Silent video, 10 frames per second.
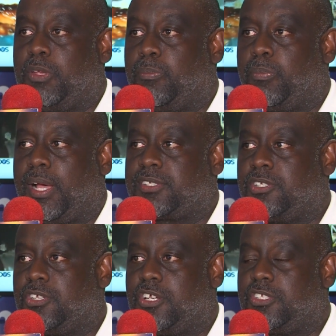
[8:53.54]
the
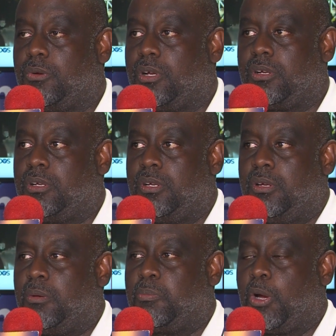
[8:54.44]
passengers, there were
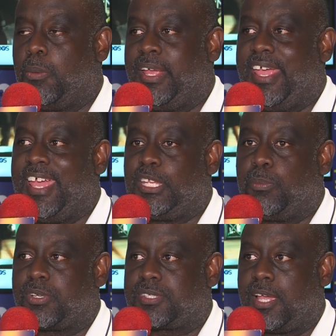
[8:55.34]
probably
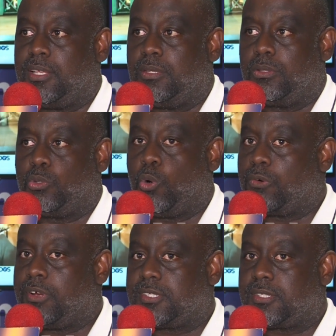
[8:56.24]
80%
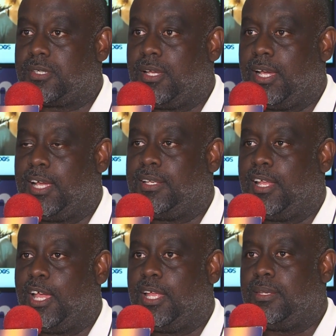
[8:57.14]
tourists, and
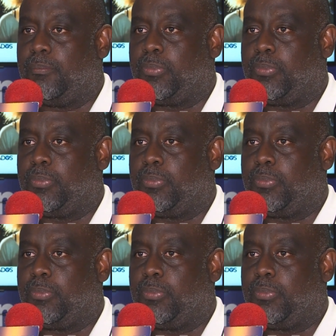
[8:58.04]
the